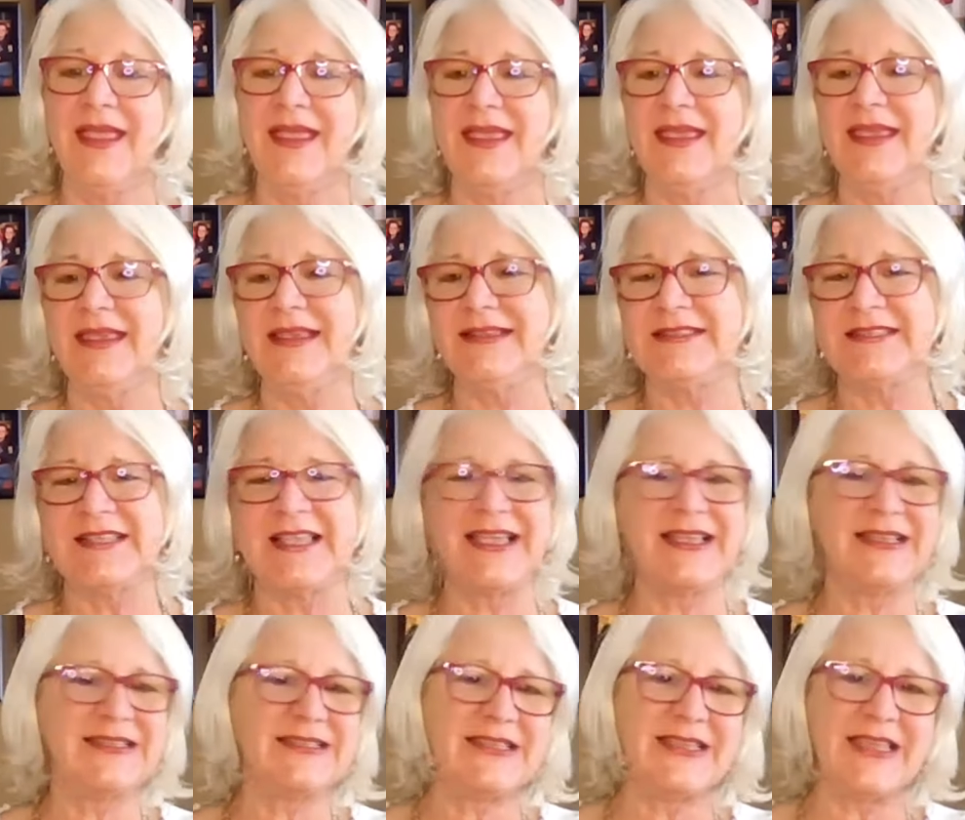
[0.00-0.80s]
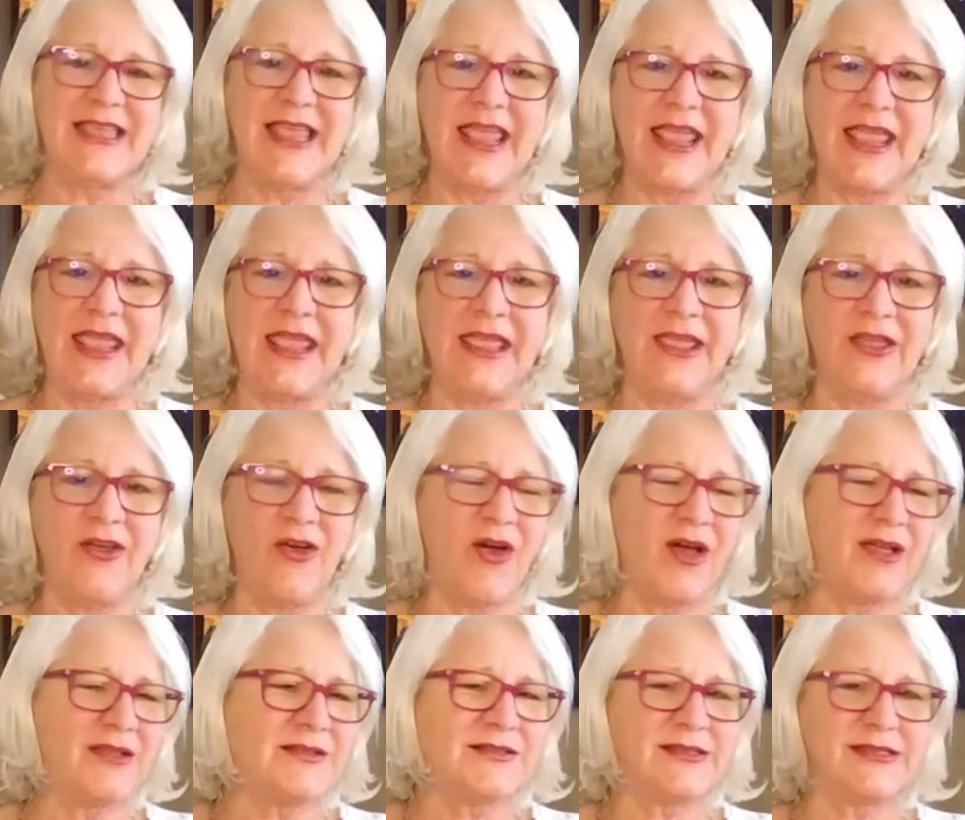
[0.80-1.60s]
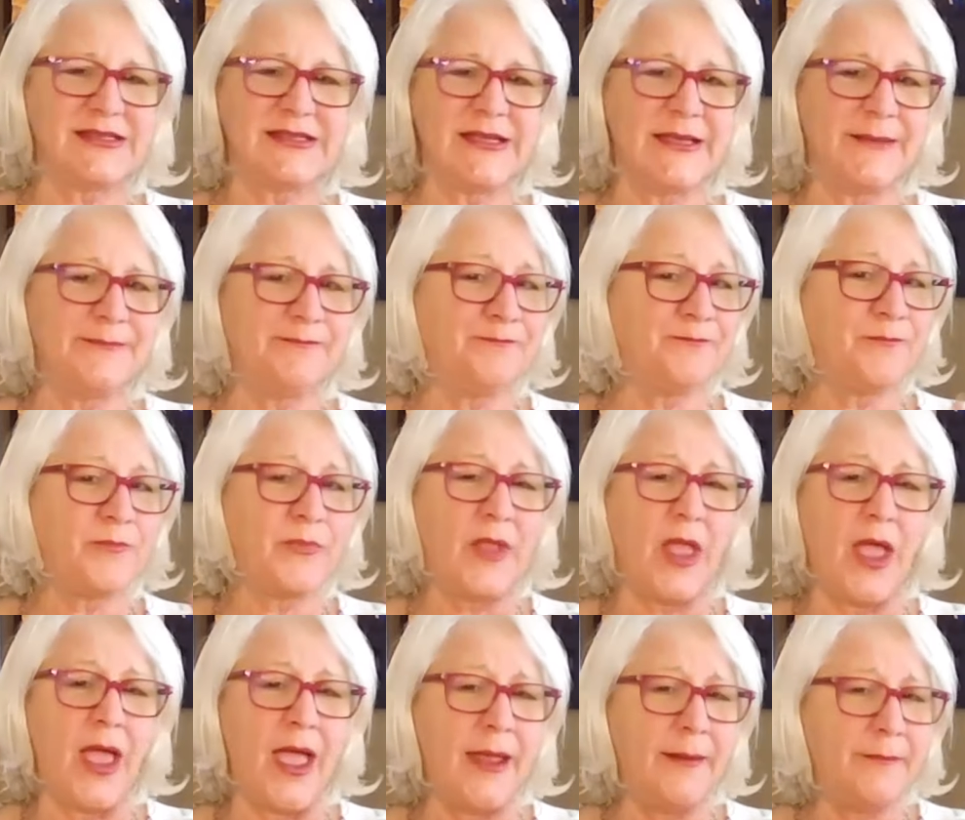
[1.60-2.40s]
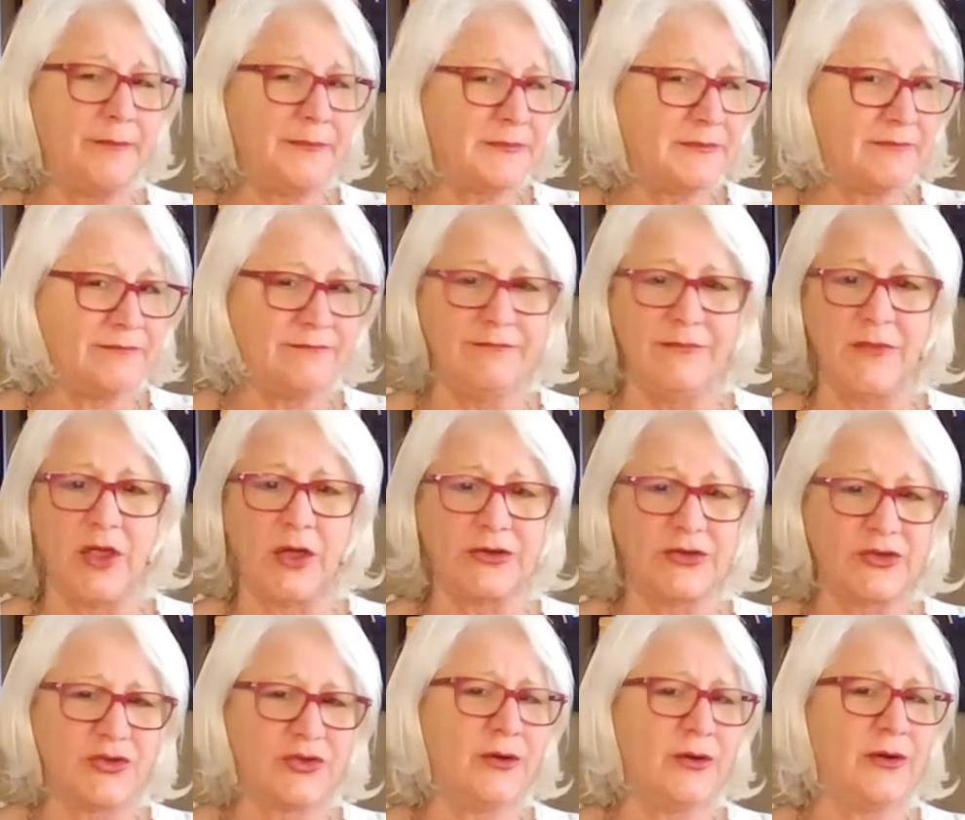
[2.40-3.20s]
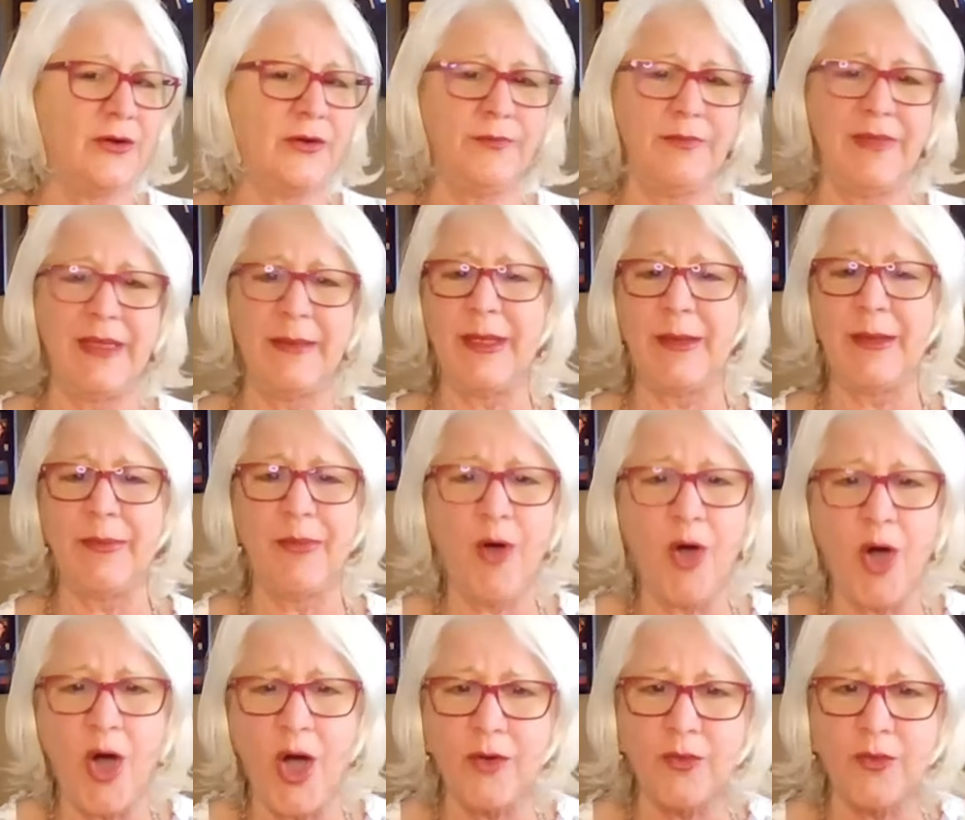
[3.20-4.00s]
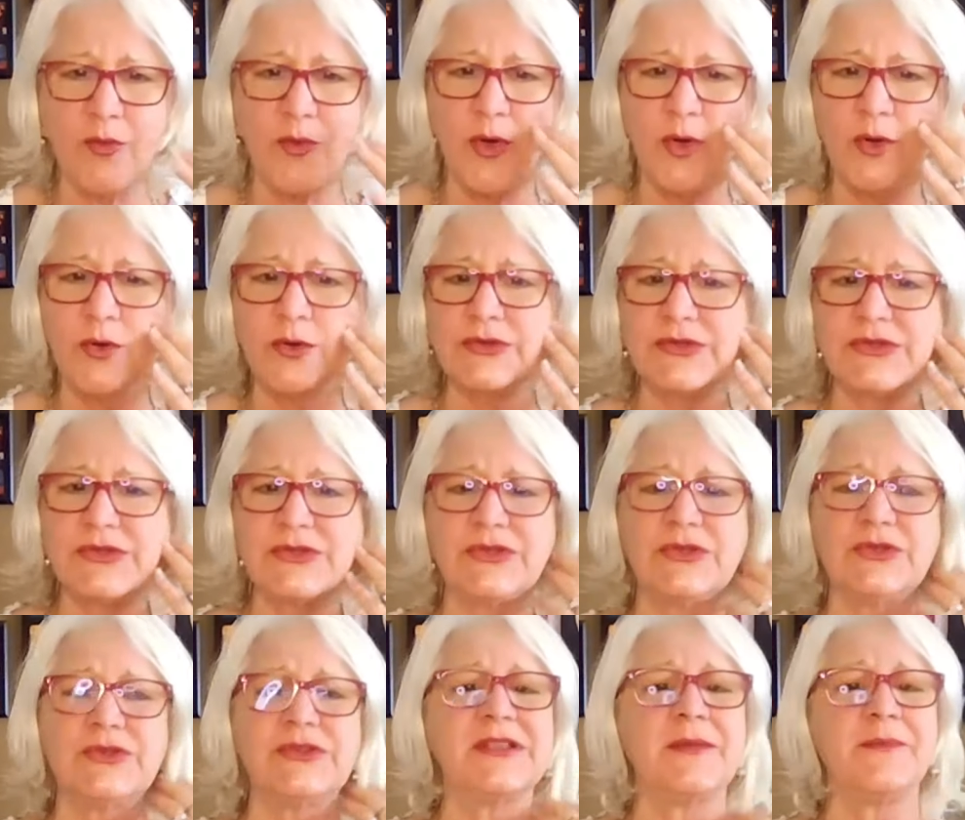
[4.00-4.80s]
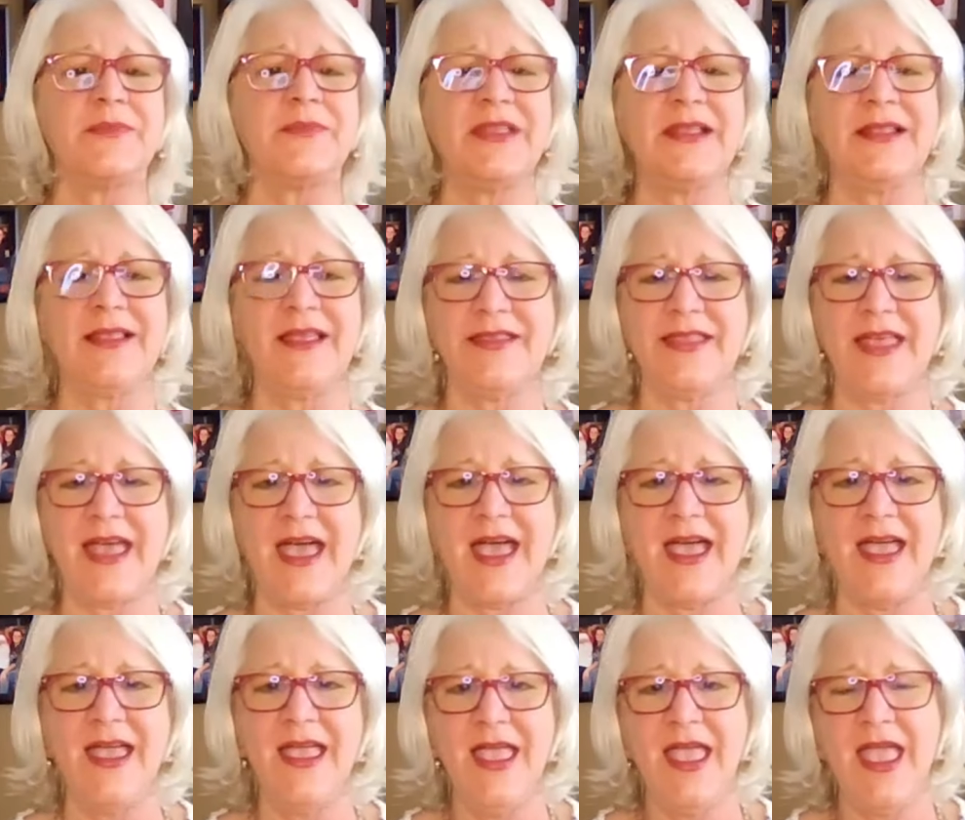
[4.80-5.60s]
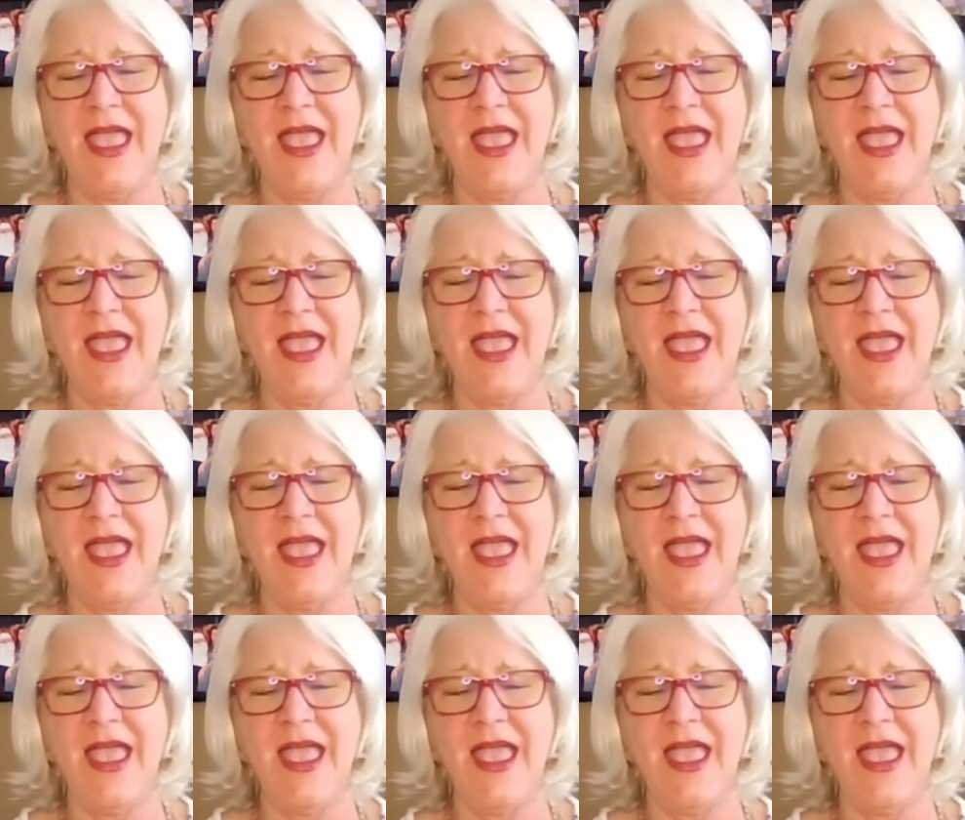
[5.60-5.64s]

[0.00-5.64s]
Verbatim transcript: He says he got some, I'm not sure, maybe a pot roast or something like that.